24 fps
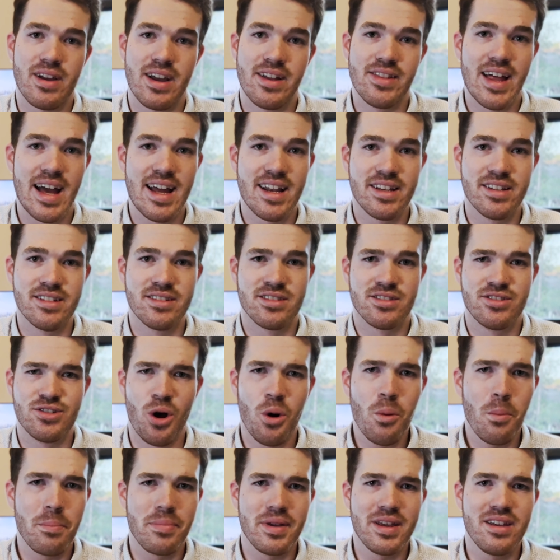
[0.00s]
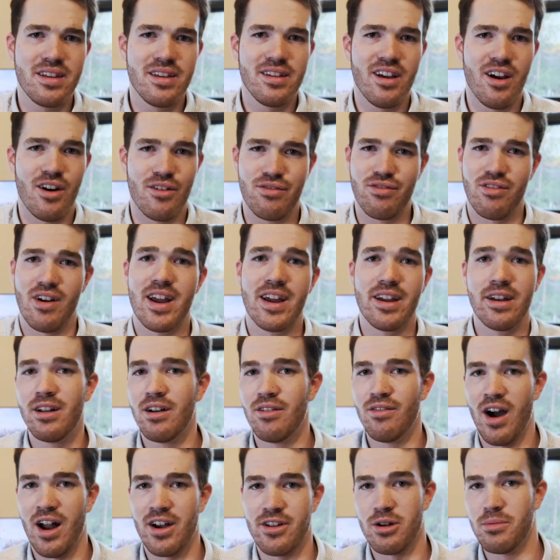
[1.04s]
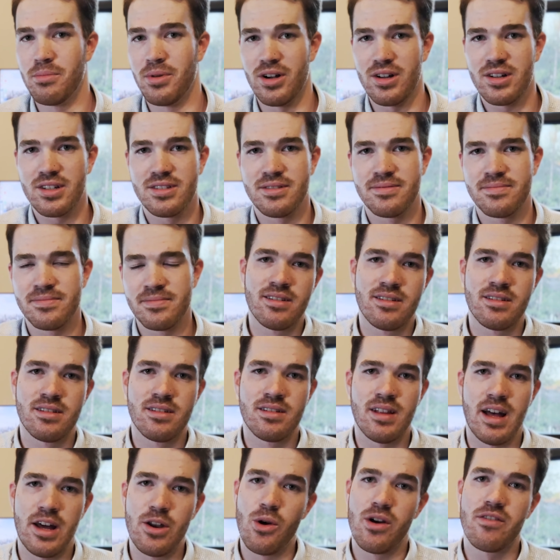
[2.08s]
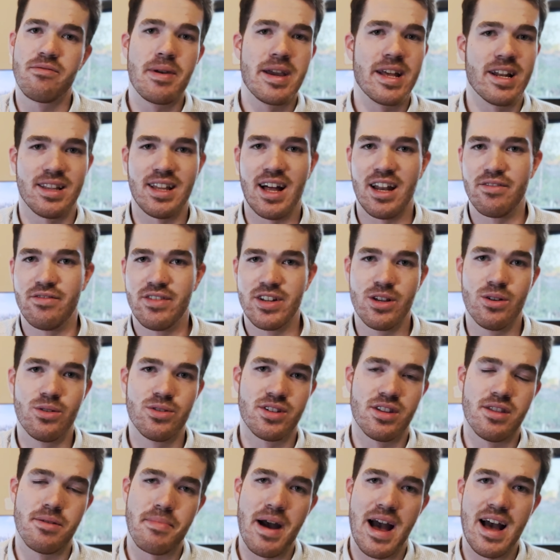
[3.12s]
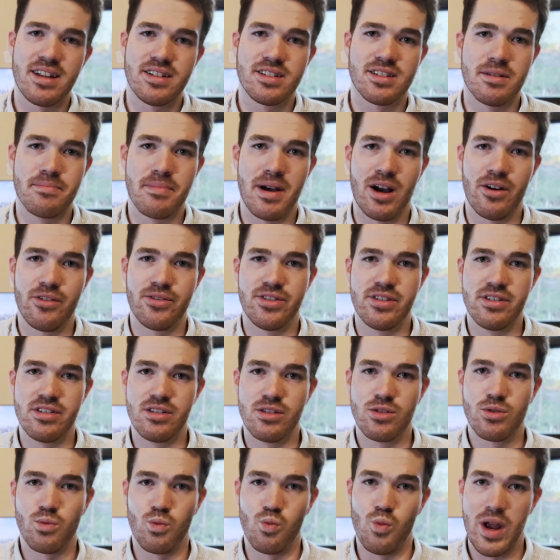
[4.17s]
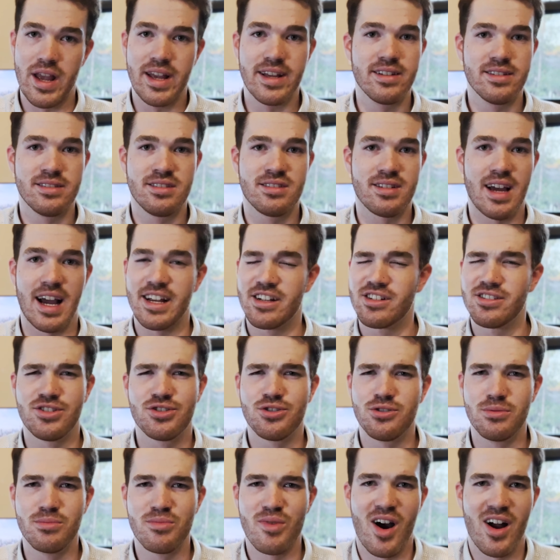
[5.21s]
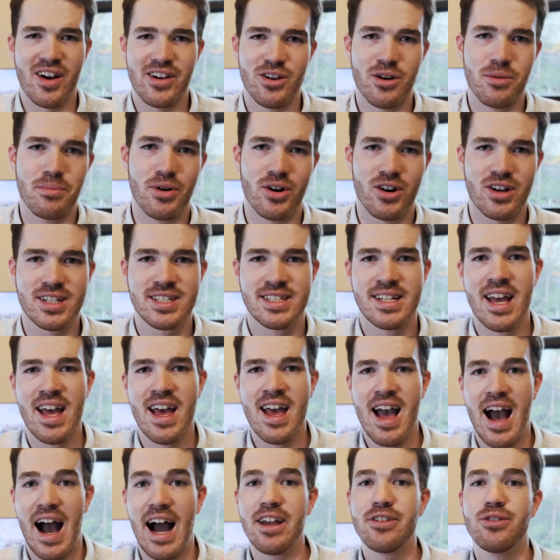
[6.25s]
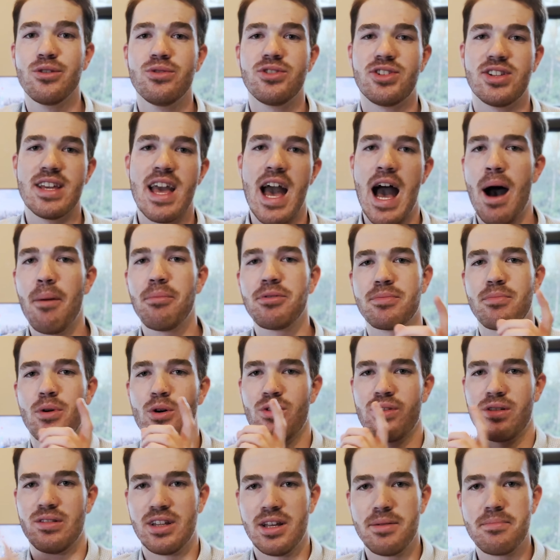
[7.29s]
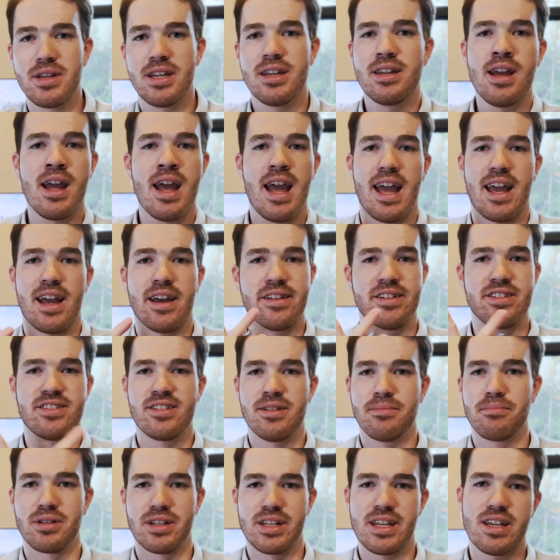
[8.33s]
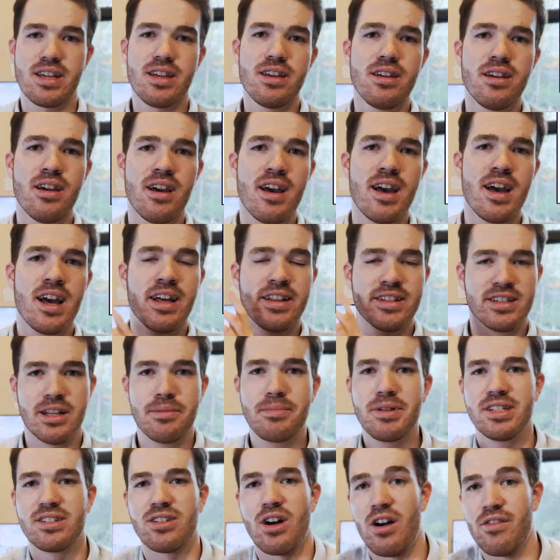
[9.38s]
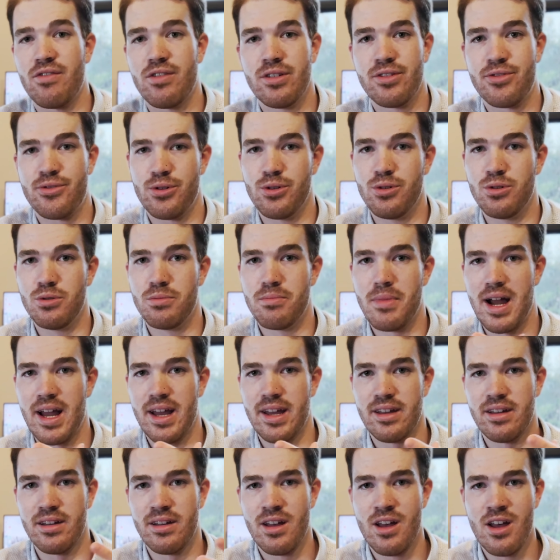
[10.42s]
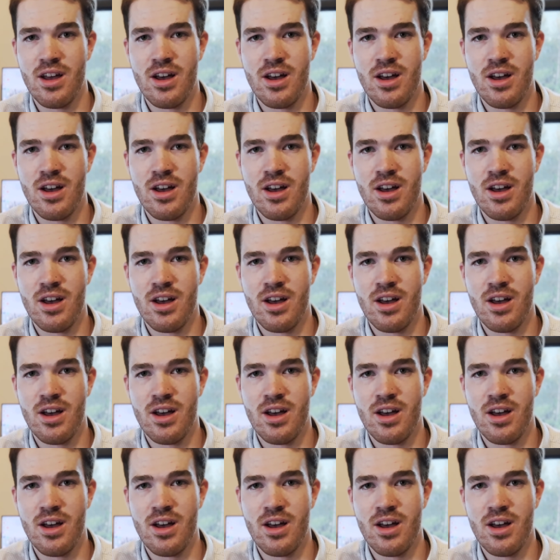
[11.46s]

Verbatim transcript: and that is don't be afraid of audiobooks. I know I've made a lot of videos in the past about the ways I consume audiobooks. I use the apps, both Libby and Simply E. Libby is offered through my